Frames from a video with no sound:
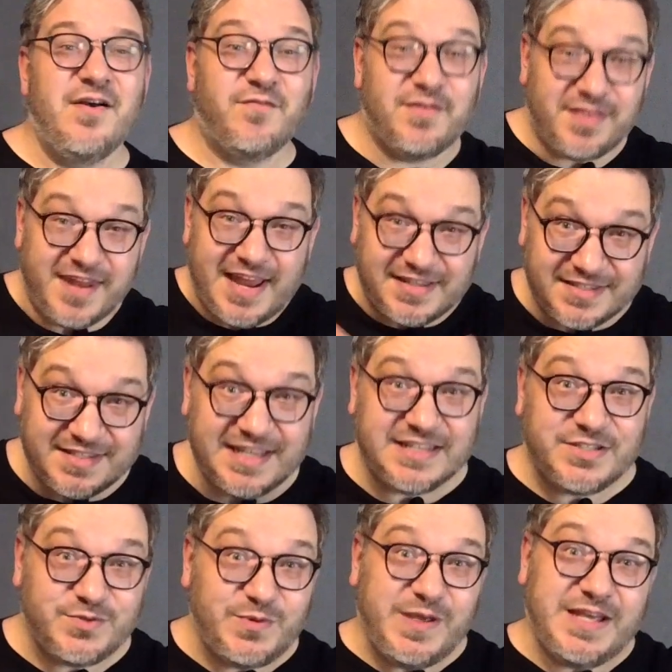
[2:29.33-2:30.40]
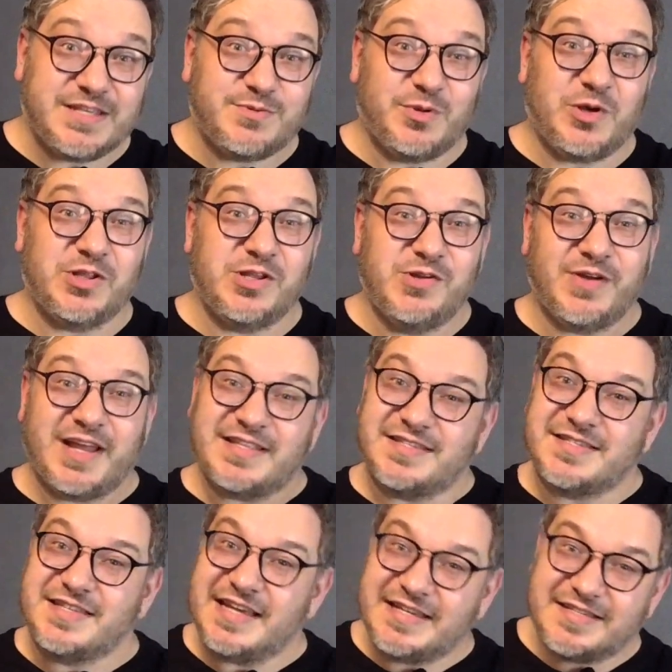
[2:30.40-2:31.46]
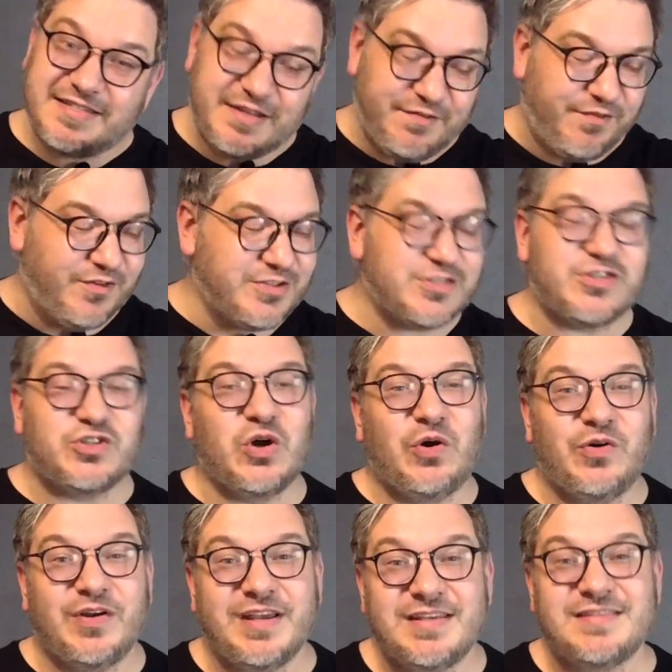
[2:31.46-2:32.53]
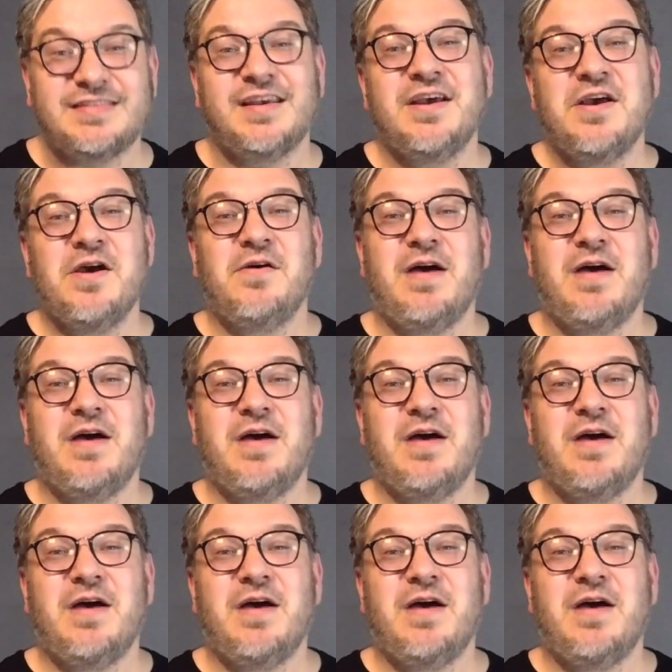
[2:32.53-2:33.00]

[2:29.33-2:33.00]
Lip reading: For the next 6 weeks, we're going to look at six different stories,